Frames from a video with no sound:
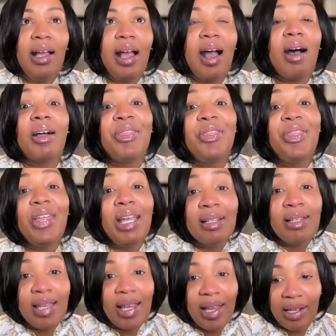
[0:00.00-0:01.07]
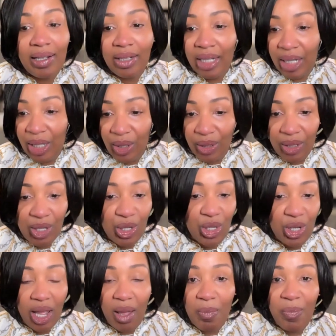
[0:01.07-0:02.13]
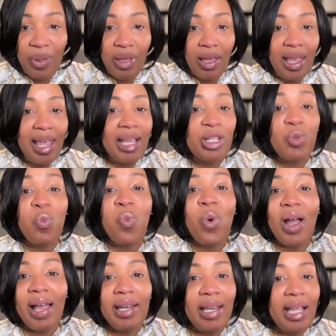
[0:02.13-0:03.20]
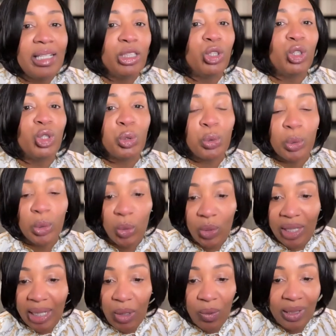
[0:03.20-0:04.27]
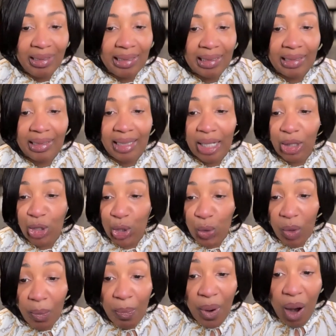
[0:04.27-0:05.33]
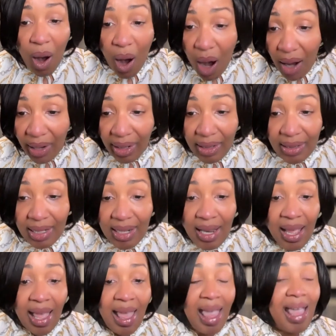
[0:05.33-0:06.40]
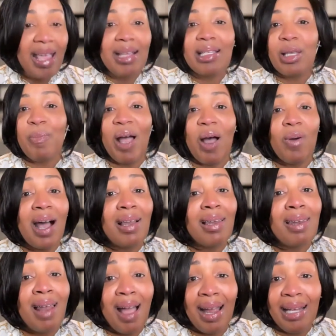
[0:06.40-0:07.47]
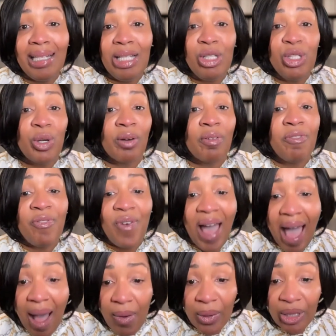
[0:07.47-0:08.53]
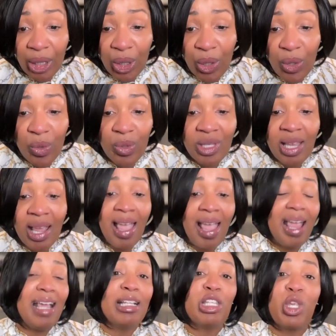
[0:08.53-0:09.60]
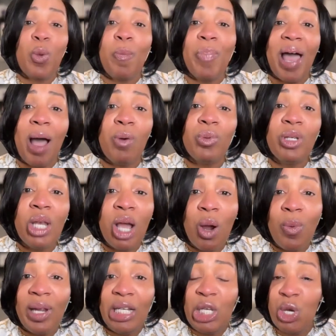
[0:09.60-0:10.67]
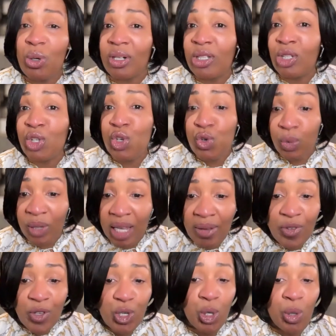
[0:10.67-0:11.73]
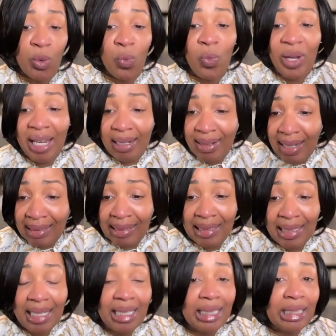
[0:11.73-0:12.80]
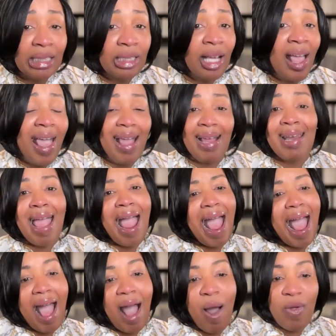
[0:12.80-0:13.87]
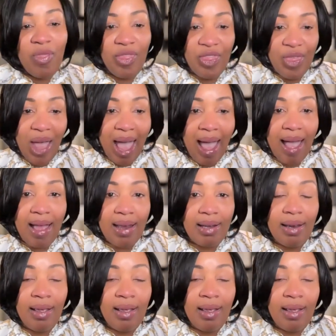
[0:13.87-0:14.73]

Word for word: authentic leadership is what is truly going to set you apart. It's about aligning your values. It's about knowing your strengths, your weaknesses, and how that